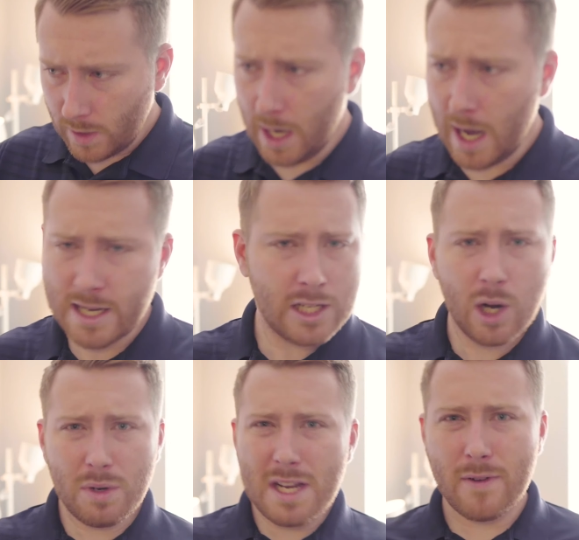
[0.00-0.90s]
and you
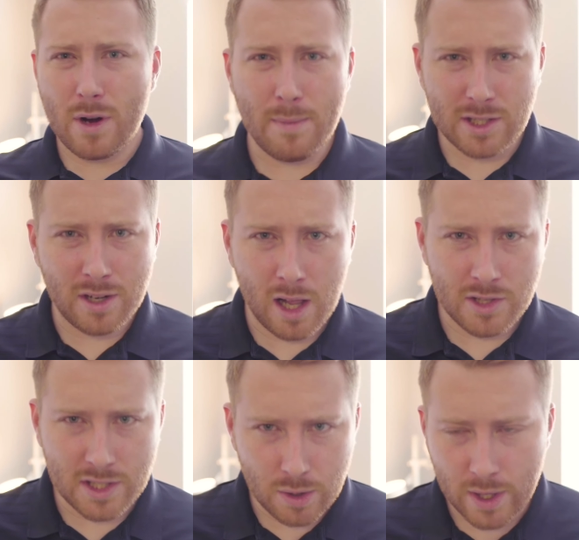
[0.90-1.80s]
don't need very much
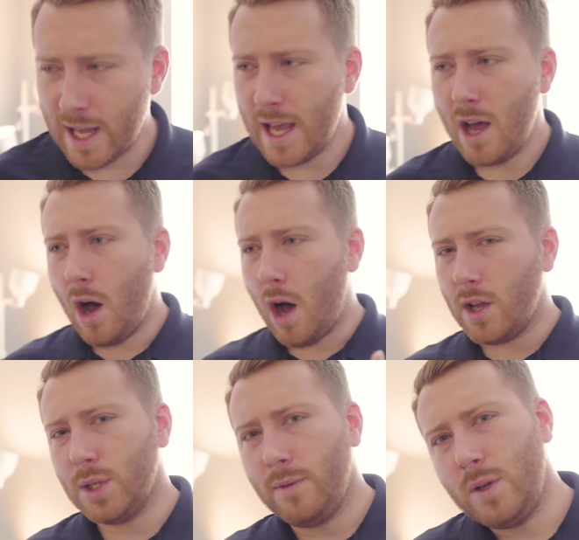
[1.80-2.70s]
knowledge to do it.
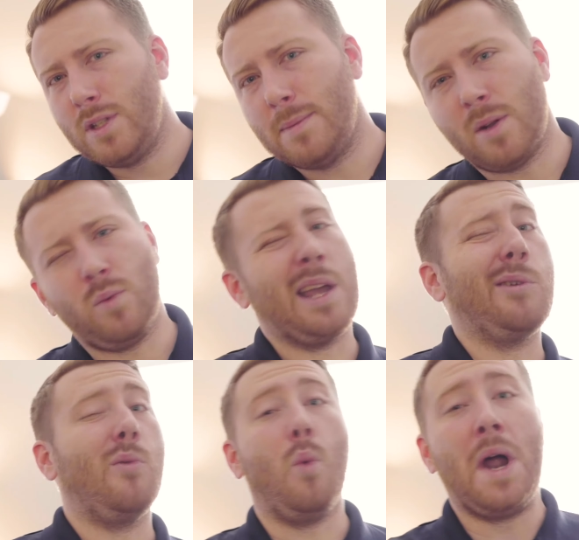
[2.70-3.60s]
Also, a few tips on like
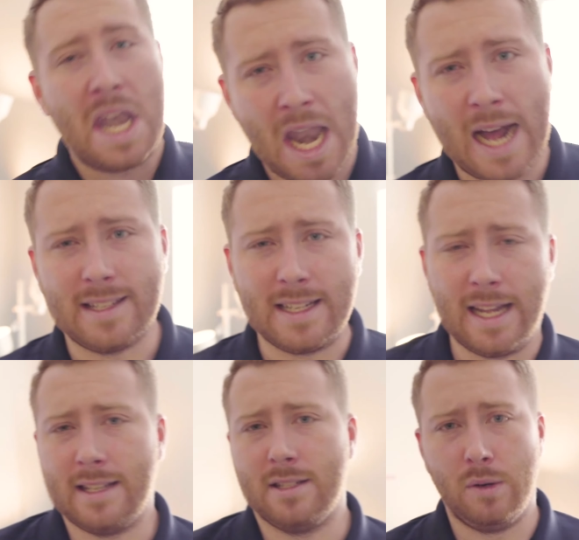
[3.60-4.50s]
what not to
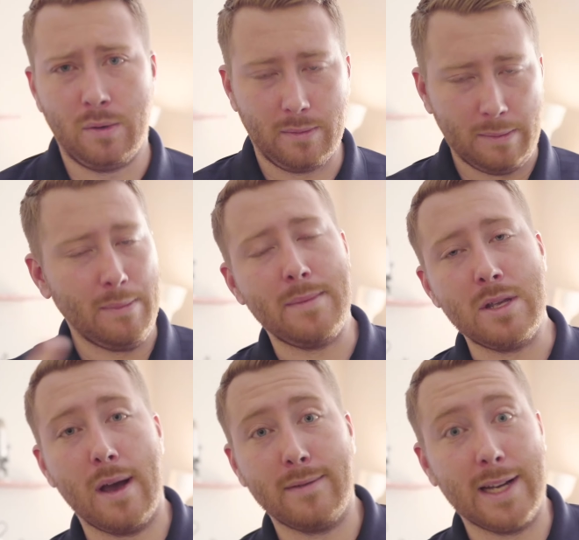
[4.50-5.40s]
get, so maybe
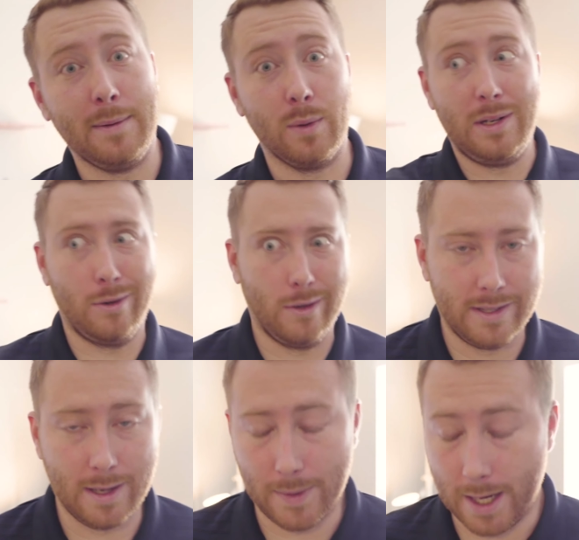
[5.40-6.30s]
you have time to return
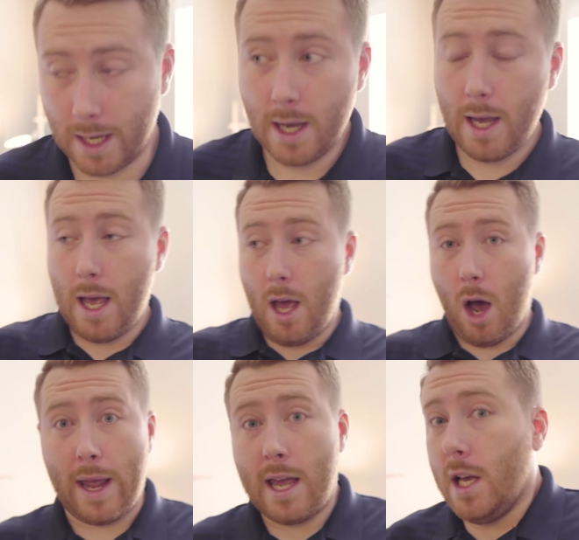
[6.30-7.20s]
something.
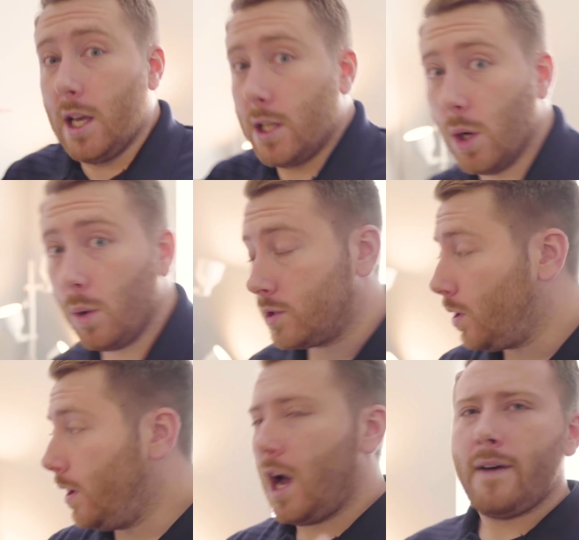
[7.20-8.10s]
Okay, so
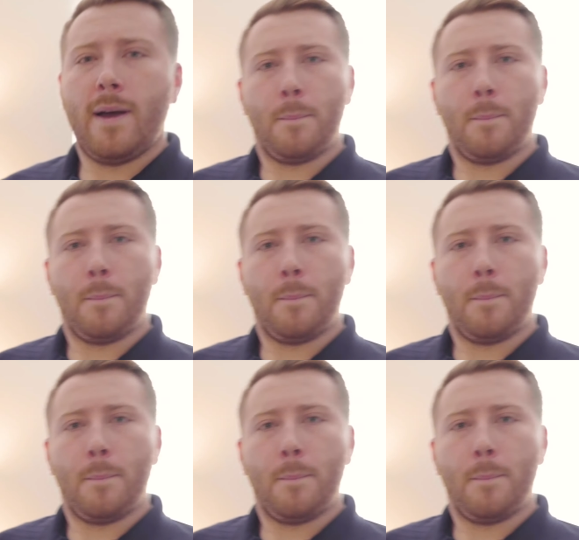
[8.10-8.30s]
starting off,